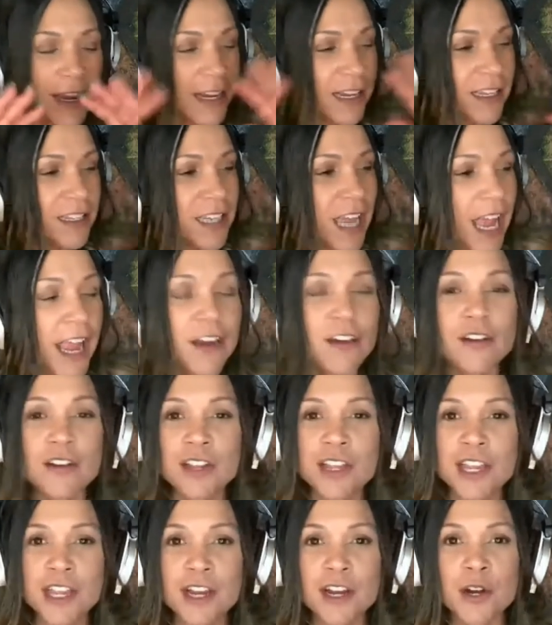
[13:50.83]
An entire
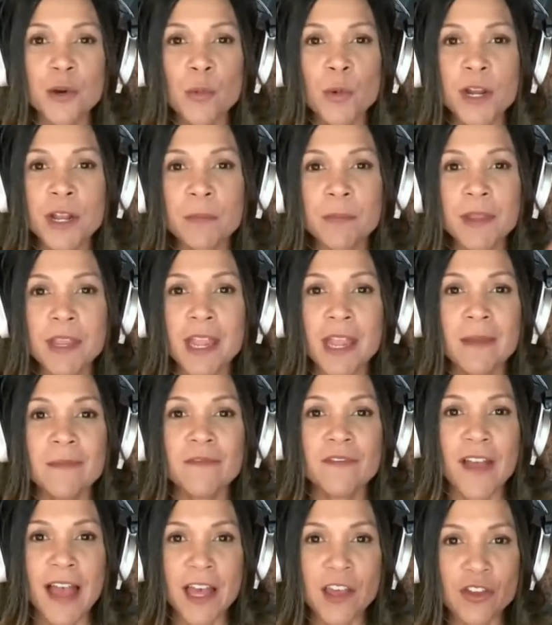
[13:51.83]
year when it
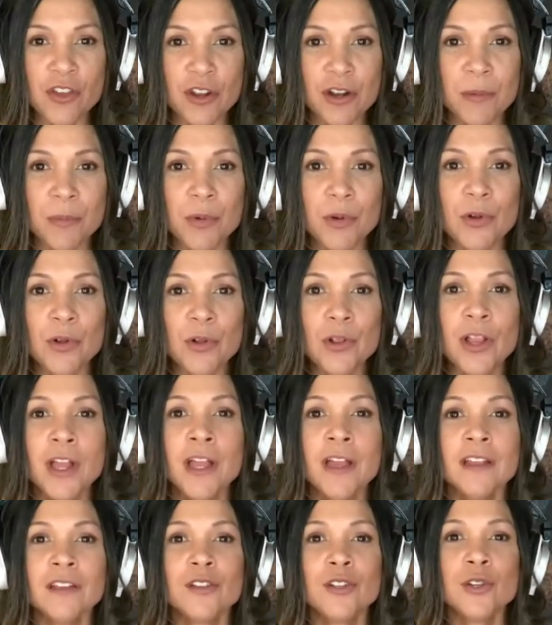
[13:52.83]
became fashionable
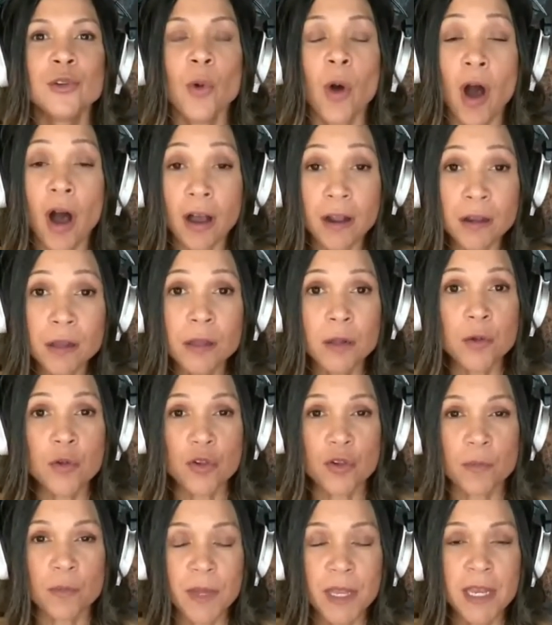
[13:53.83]
to, on
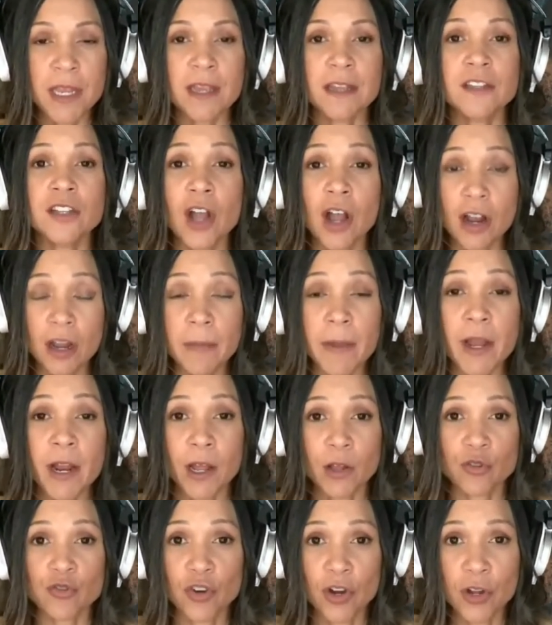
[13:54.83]
social media, talk about
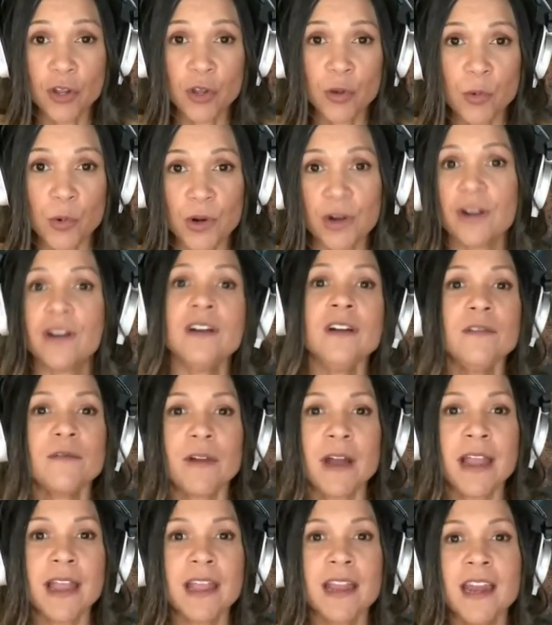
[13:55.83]
how drunk you were,
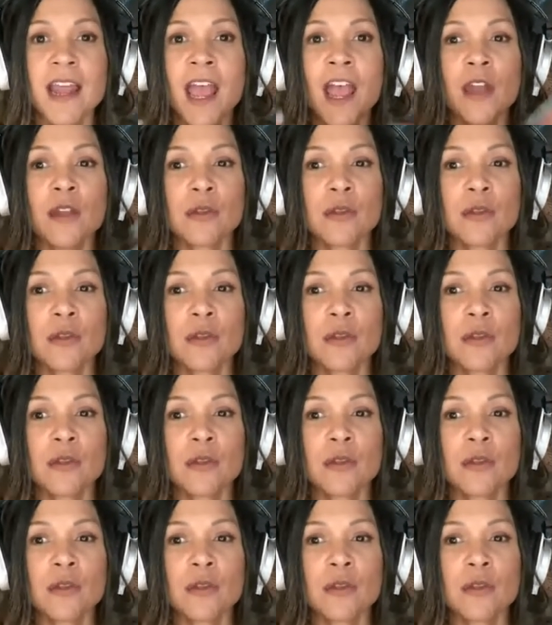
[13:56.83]
right?